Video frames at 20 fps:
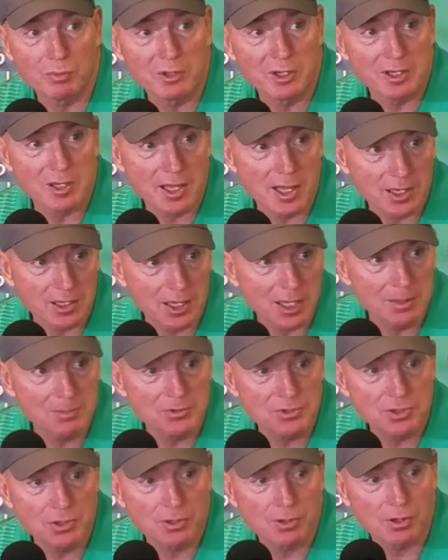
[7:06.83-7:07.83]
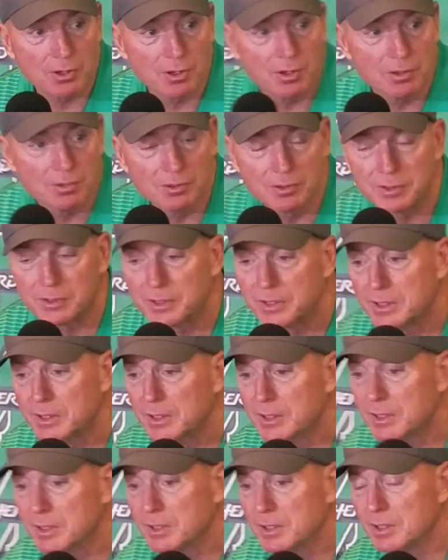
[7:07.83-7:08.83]
winning 9 games a year ago,
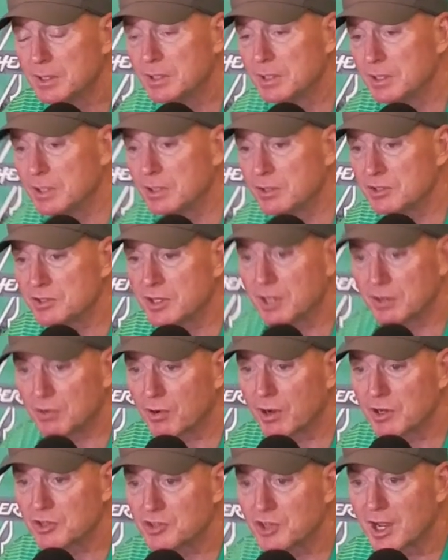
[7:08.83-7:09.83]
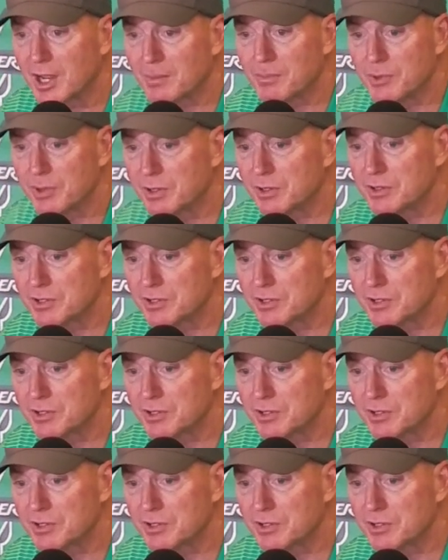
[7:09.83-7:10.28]
and he's done a great job there.